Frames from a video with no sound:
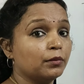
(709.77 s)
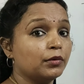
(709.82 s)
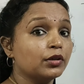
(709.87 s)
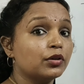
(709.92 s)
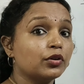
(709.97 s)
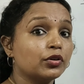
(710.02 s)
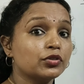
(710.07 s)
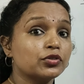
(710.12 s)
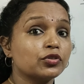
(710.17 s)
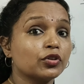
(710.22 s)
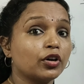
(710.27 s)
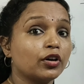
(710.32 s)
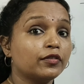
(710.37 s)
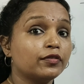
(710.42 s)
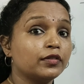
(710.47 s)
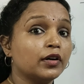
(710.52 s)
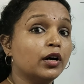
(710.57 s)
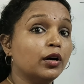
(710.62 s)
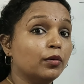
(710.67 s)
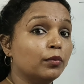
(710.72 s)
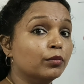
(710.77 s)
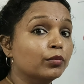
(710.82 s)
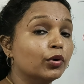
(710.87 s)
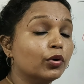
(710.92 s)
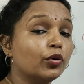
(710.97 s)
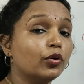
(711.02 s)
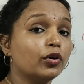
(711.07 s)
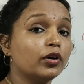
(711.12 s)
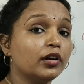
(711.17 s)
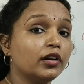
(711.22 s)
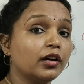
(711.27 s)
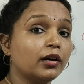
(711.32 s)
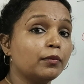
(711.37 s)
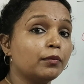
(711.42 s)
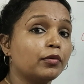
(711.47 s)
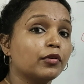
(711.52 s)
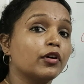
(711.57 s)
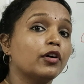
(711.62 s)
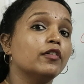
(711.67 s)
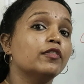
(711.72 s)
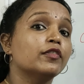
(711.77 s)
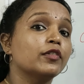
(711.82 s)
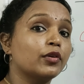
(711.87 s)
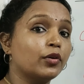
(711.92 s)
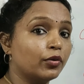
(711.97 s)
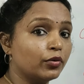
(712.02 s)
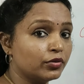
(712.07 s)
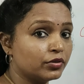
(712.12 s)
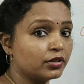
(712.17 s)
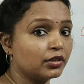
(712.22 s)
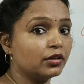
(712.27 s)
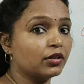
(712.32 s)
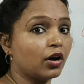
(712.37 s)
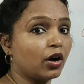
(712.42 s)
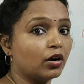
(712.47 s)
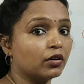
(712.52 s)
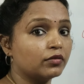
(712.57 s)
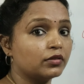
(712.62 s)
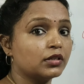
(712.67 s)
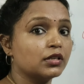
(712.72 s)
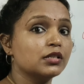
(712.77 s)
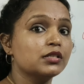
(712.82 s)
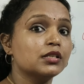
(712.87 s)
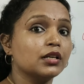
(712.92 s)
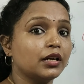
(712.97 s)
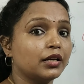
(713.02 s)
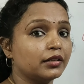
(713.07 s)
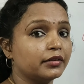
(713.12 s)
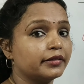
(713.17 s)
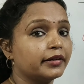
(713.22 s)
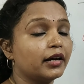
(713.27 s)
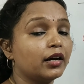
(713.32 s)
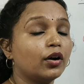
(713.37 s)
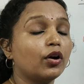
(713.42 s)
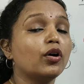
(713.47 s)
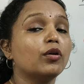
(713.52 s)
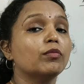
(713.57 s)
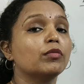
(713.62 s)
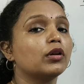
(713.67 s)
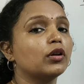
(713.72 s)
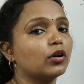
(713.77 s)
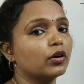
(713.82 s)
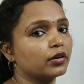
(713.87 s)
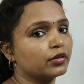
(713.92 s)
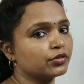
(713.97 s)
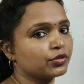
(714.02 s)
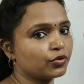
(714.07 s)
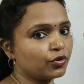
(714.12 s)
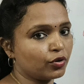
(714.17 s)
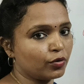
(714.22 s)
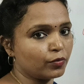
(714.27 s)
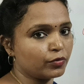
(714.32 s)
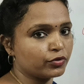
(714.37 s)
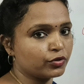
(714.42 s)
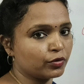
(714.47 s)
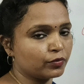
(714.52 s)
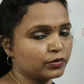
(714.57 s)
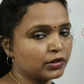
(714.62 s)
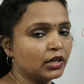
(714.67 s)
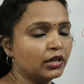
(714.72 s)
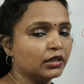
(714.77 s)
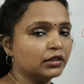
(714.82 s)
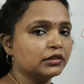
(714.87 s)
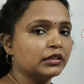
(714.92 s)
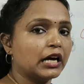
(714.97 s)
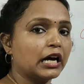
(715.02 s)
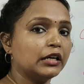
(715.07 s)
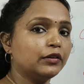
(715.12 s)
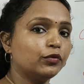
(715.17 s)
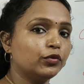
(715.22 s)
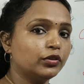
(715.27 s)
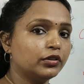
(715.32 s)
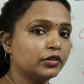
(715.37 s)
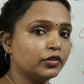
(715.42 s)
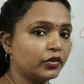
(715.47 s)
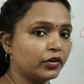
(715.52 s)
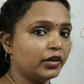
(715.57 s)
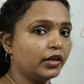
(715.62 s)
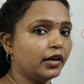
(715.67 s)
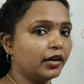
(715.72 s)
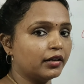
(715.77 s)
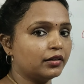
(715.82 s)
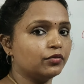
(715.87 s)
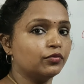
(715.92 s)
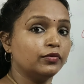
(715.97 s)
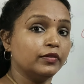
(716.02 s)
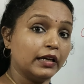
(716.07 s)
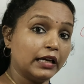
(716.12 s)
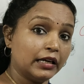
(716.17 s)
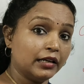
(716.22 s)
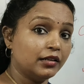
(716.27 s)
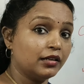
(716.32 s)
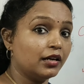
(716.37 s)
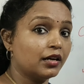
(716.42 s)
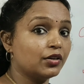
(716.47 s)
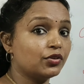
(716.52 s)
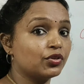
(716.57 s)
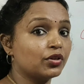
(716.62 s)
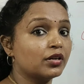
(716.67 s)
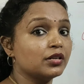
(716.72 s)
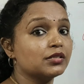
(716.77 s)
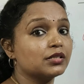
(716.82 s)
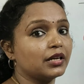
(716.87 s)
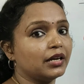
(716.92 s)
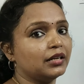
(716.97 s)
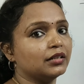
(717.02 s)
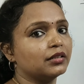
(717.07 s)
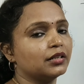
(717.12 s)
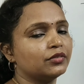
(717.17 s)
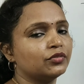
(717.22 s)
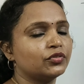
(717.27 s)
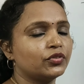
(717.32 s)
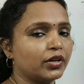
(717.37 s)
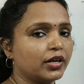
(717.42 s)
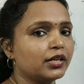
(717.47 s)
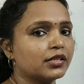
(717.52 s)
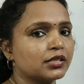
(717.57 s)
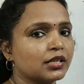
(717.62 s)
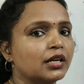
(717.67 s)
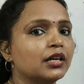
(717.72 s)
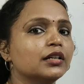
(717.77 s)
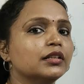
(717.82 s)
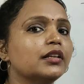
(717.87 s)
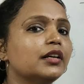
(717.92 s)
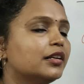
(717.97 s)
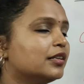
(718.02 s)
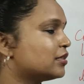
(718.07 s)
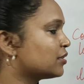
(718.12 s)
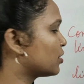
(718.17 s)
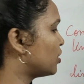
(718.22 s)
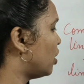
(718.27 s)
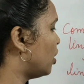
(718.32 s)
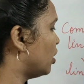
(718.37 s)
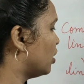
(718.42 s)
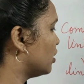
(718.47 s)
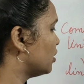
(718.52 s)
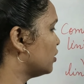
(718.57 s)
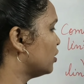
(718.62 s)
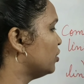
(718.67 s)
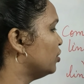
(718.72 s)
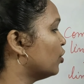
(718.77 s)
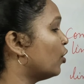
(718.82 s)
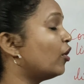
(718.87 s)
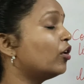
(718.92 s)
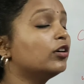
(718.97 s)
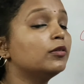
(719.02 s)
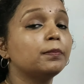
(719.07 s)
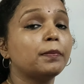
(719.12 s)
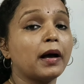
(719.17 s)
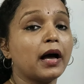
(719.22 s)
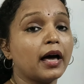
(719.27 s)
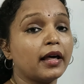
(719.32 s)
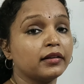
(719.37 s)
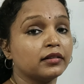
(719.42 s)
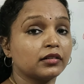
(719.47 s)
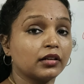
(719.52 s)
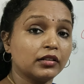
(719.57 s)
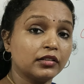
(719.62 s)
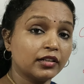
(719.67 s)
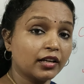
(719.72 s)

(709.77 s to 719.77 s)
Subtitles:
because of more number of crossing overs in the homologous chromosomes. That would create variations in the traits. That is called the non-parental